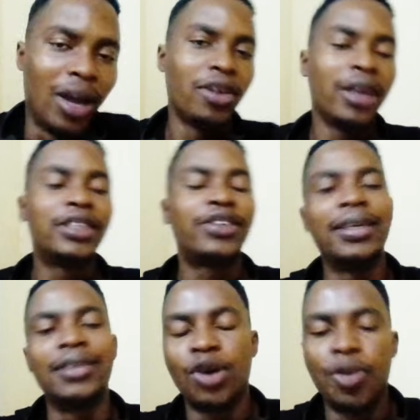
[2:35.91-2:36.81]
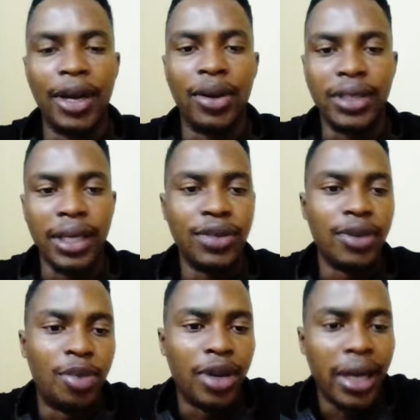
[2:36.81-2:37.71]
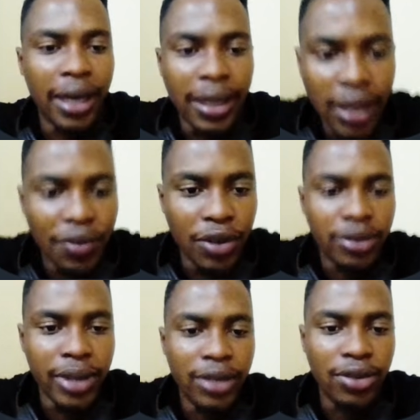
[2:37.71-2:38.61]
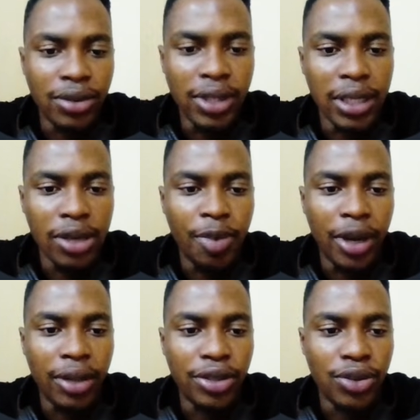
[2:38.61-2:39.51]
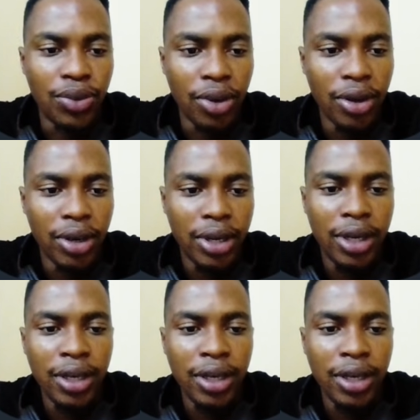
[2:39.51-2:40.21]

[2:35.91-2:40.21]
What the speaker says: I've not really tried it in Copilot anyway, but like I think if you try to use it in Copilot, it should work.